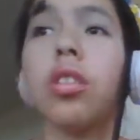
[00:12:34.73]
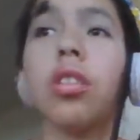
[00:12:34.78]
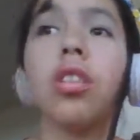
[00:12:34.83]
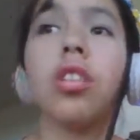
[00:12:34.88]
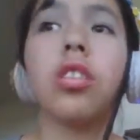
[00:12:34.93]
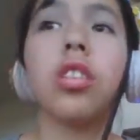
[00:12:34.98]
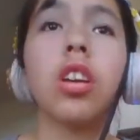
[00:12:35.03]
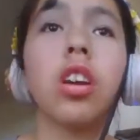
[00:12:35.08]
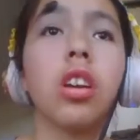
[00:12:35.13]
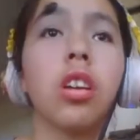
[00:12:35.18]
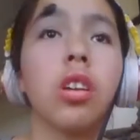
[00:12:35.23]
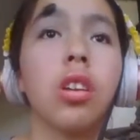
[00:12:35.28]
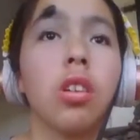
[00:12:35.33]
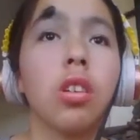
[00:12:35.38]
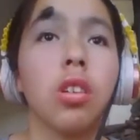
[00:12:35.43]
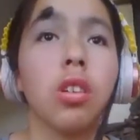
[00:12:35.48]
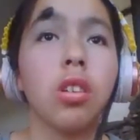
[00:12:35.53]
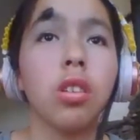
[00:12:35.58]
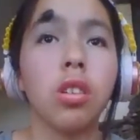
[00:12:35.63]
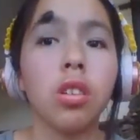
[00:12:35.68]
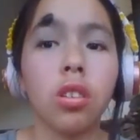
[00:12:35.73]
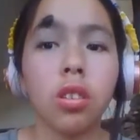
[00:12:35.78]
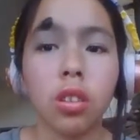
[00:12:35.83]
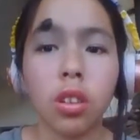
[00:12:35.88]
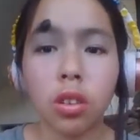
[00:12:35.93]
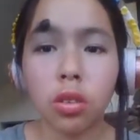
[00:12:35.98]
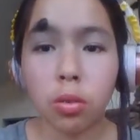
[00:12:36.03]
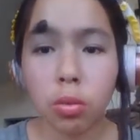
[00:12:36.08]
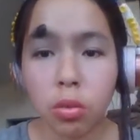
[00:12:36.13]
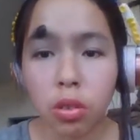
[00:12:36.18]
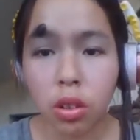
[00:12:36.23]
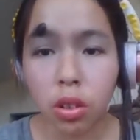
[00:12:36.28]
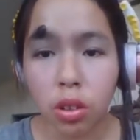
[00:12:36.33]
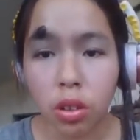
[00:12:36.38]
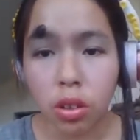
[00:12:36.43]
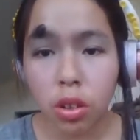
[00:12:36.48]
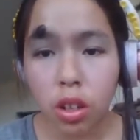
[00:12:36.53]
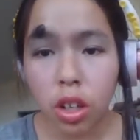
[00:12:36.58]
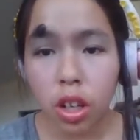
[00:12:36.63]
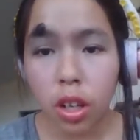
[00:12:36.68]
Okay, next one.
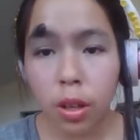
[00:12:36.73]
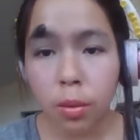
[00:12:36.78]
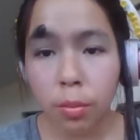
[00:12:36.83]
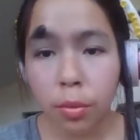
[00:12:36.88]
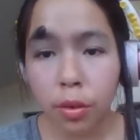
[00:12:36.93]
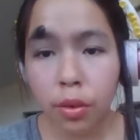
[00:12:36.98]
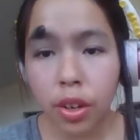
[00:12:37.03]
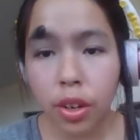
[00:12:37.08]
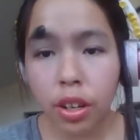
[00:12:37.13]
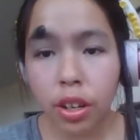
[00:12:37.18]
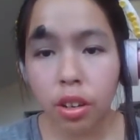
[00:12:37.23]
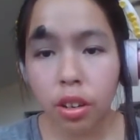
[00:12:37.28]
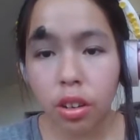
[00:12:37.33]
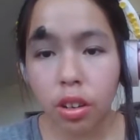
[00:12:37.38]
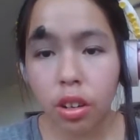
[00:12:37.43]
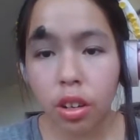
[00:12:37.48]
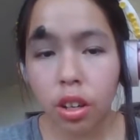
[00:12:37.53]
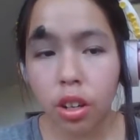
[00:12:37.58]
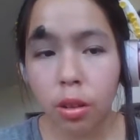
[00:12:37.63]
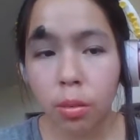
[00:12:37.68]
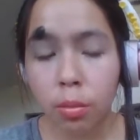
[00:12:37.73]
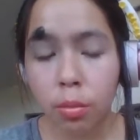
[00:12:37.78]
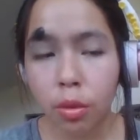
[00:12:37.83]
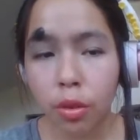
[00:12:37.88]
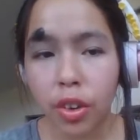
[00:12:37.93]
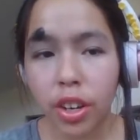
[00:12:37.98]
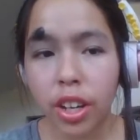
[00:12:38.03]
A mariner's a